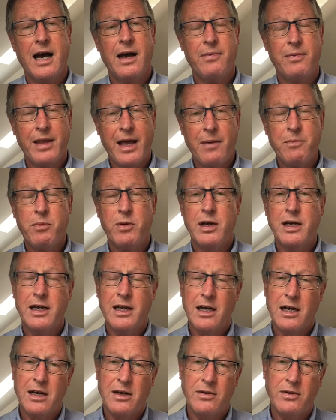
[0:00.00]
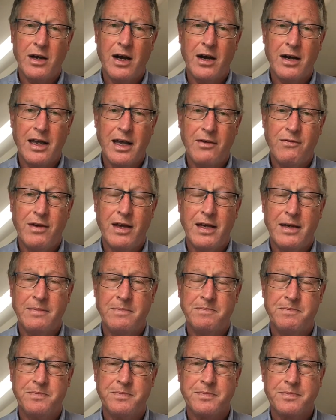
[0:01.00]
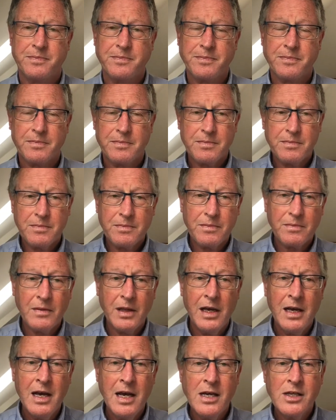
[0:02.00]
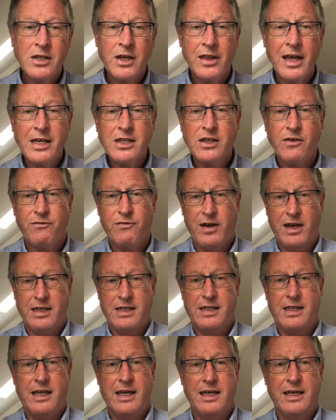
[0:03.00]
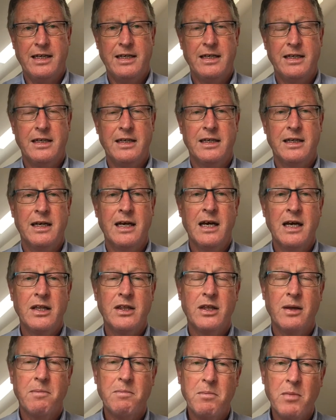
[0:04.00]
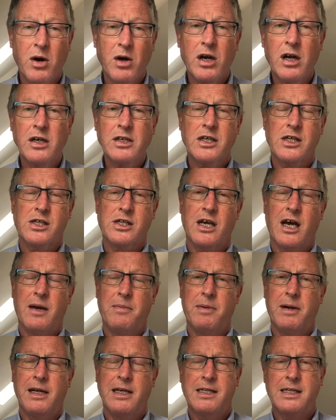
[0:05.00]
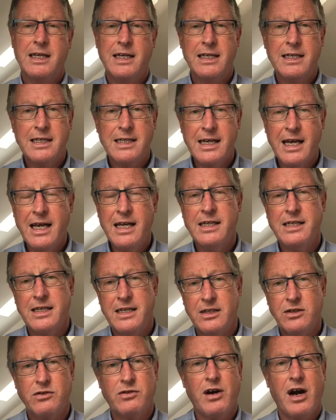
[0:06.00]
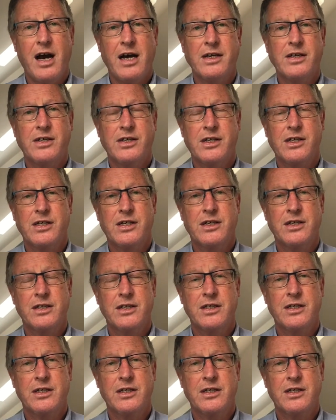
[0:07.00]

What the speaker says: And that will include our giving. So there's the first thing. The model disciple is content in Christ.